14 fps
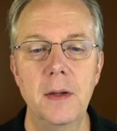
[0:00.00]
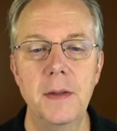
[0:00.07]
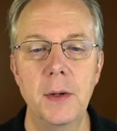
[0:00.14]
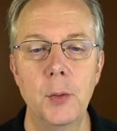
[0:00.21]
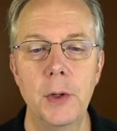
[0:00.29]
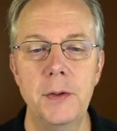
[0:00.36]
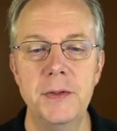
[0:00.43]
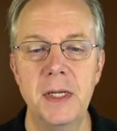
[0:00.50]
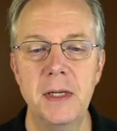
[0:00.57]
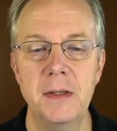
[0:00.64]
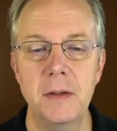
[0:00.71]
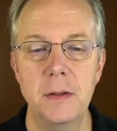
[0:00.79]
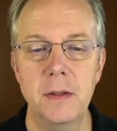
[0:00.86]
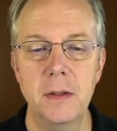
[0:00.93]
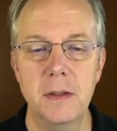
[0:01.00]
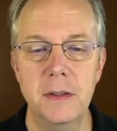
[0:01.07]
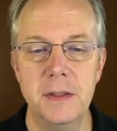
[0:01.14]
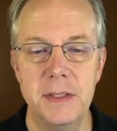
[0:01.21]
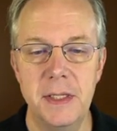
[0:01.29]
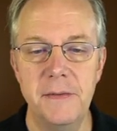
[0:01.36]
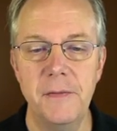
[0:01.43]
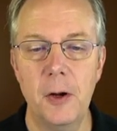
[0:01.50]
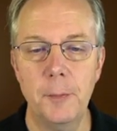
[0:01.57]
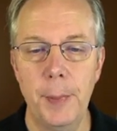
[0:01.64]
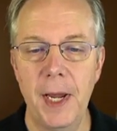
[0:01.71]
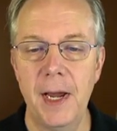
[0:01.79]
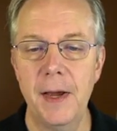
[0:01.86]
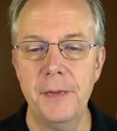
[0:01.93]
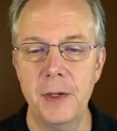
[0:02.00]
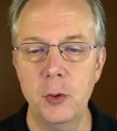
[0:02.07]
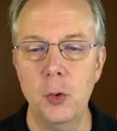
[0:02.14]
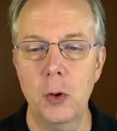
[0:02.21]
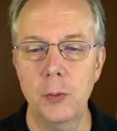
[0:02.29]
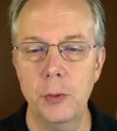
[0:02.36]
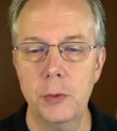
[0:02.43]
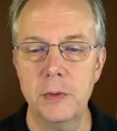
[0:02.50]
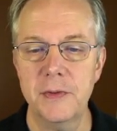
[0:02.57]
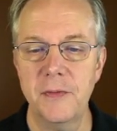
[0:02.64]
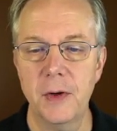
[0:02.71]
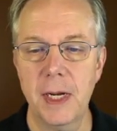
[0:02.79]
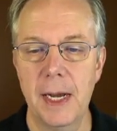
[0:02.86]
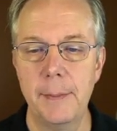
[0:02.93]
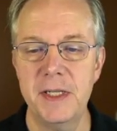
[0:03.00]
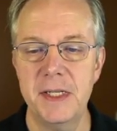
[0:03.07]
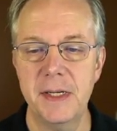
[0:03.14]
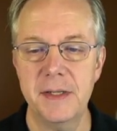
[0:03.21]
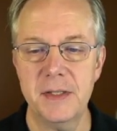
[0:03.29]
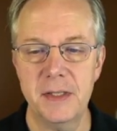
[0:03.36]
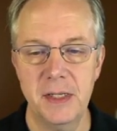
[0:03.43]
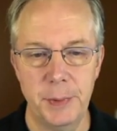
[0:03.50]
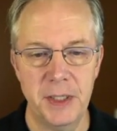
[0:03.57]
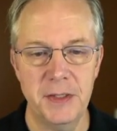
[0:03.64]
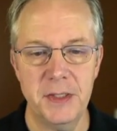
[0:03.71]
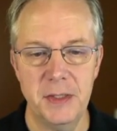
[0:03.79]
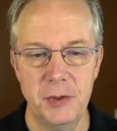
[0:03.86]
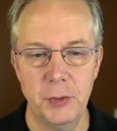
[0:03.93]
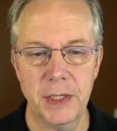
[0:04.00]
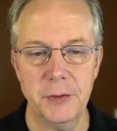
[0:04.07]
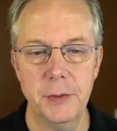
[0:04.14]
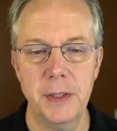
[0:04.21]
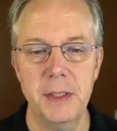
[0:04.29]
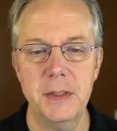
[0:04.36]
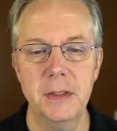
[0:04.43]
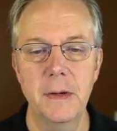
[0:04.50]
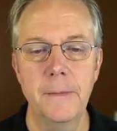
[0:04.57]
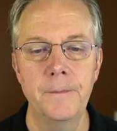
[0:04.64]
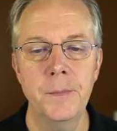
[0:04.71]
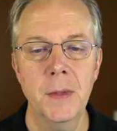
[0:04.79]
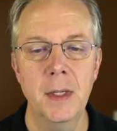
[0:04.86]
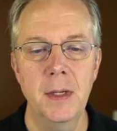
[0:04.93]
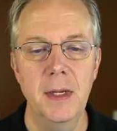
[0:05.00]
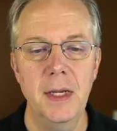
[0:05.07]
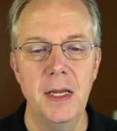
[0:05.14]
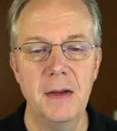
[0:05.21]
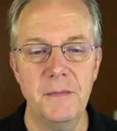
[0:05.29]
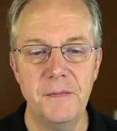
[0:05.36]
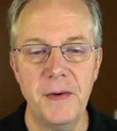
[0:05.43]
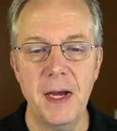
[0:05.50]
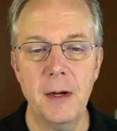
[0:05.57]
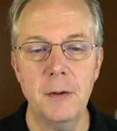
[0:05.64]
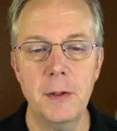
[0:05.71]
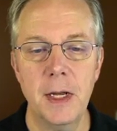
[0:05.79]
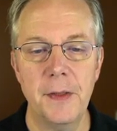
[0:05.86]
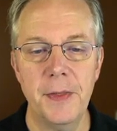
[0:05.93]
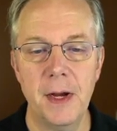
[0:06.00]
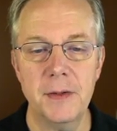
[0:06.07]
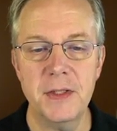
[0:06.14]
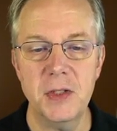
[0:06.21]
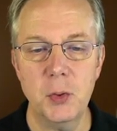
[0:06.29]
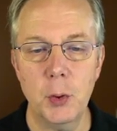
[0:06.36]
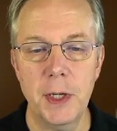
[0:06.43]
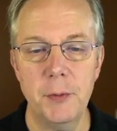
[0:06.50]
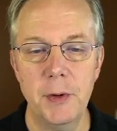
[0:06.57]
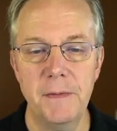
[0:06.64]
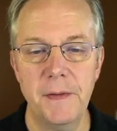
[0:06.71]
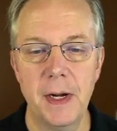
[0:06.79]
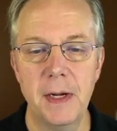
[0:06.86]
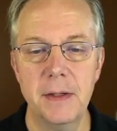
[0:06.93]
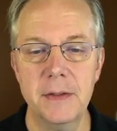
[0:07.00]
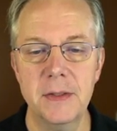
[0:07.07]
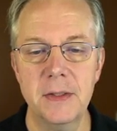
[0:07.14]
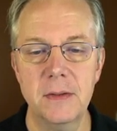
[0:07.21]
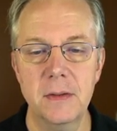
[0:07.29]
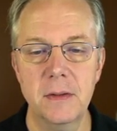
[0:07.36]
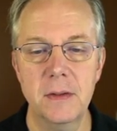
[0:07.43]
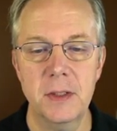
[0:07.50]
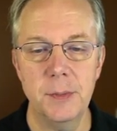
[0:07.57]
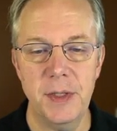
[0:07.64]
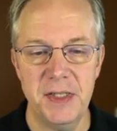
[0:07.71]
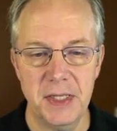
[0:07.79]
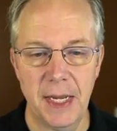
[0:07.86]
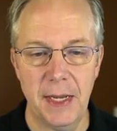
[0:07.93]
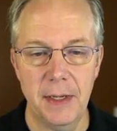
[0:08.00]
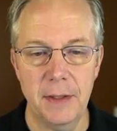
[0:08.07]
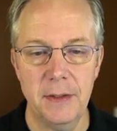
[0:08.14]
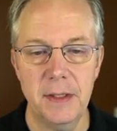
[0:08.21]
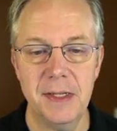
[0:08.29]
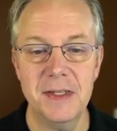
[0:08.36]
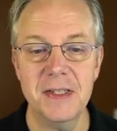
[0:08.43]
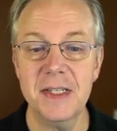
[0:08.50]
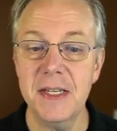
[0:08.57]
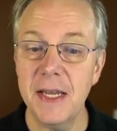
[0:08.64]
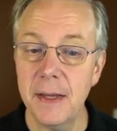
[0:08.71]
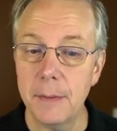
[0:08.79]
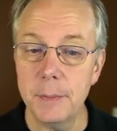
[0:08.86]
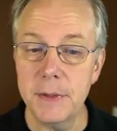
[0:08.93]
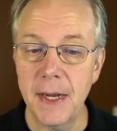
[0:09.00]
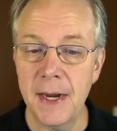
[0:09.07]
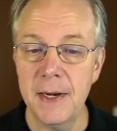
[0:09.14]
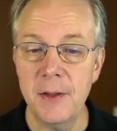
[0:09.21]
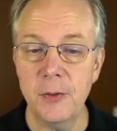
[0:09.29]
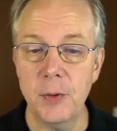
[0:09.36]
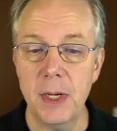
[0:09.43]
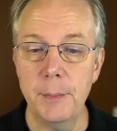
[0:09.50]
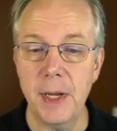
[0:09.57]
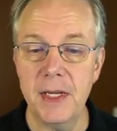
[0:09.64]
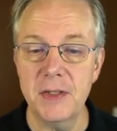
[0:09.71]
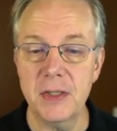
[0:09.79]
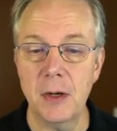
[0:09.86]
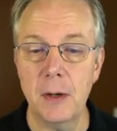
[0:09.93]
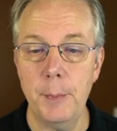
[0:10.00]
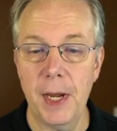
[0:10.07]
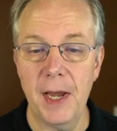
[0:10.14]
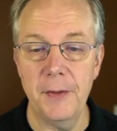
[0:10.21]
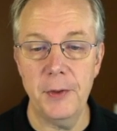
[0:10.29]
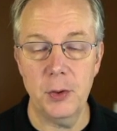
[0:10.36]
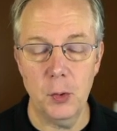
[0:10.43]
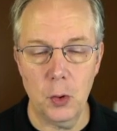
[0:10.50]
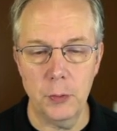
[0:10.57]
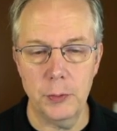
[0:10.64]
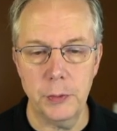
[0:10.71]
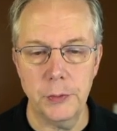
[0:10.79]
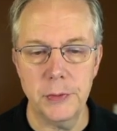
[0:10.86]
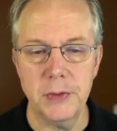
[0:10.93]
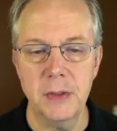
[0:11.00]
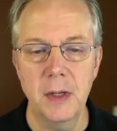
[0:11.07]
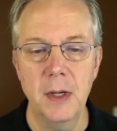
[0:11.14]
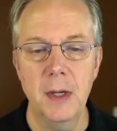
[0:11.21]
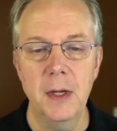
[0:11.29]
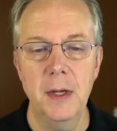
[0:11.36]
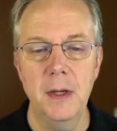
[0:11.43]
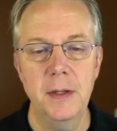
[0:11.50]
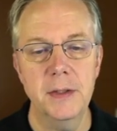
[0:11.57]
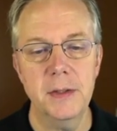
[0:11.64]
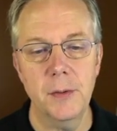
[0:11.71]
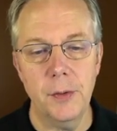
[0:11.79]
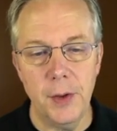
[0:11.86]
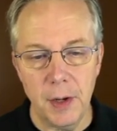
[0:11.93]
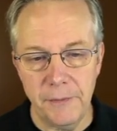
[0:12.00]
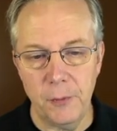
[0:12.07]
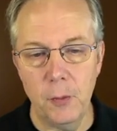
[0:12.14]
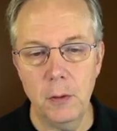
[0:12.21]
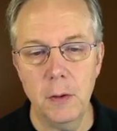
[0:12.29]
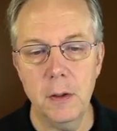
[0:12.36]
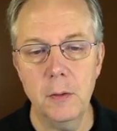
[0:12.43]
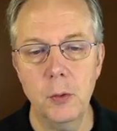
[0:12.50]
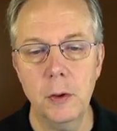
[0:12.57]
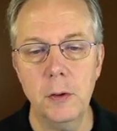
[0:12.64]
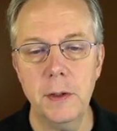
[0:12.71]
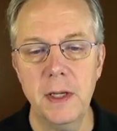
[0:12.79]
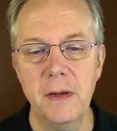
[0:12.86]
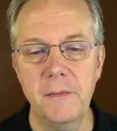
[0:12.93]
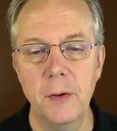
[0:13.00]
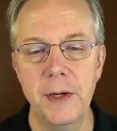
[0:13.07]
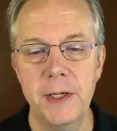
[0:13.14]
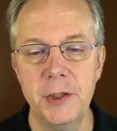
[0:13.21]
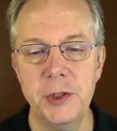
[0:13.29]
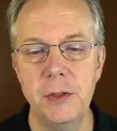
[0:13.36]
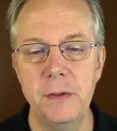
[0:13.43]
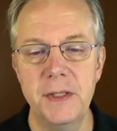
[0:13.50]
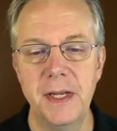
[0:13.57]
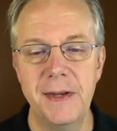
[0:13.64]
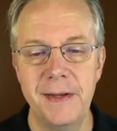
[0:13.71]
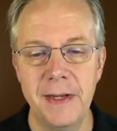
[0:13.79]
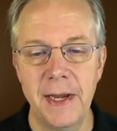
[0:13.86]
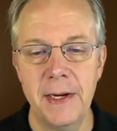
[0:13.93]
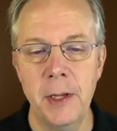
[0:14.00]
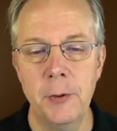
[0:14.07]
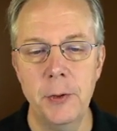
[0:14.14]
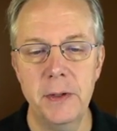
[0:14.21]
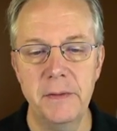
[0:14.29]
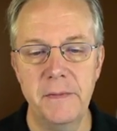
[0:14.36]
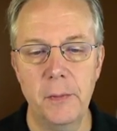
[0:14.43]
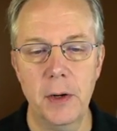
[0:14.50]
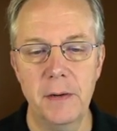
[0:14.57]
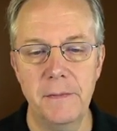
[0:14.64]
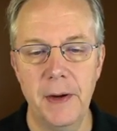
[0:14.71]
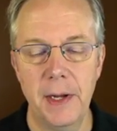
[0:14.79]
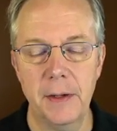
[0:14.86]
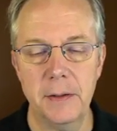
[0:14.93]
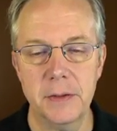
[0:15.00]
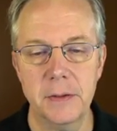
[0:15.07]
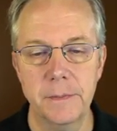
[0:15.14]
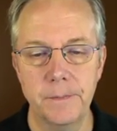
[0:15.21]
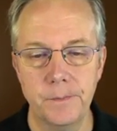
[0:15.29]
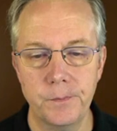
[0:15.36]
Then we're using default path ignore rules for common test and dependency directories. It found 1,023 files to be scanned. It skipped 83 based on path ignore rules. So therefore, we're looking for issues in 940 files.